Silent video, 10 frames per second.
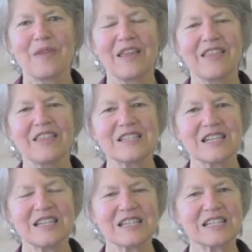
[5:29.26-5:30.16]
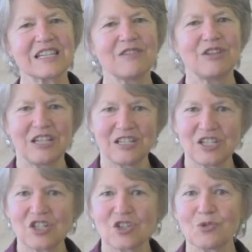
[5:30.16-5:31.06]
This isn't giving in
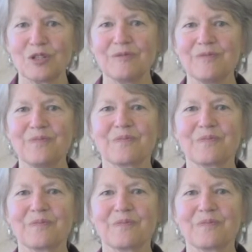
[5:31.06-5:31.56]
to children.